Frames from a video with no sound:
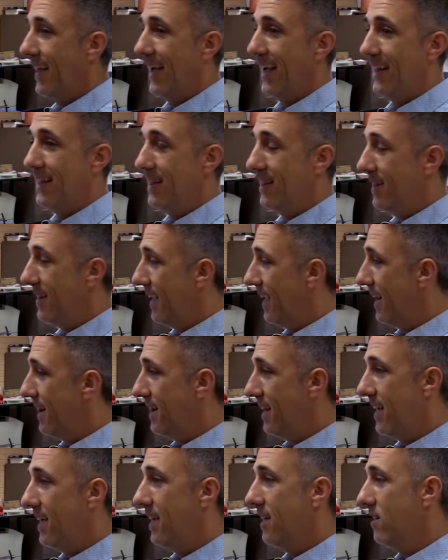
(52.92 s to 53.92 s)
and
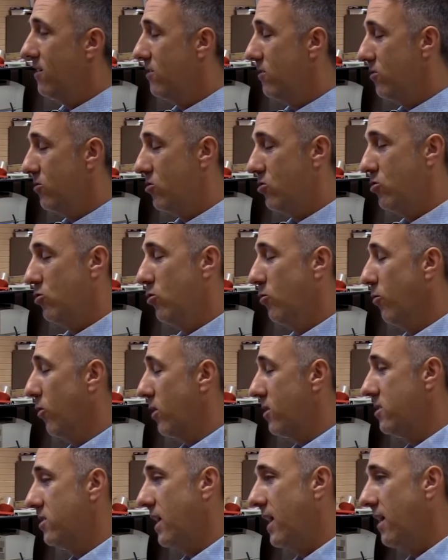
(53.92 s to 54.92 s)
they get super
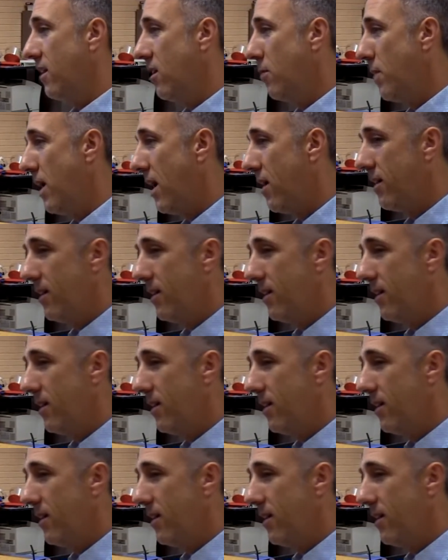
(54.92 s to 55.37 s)
excited about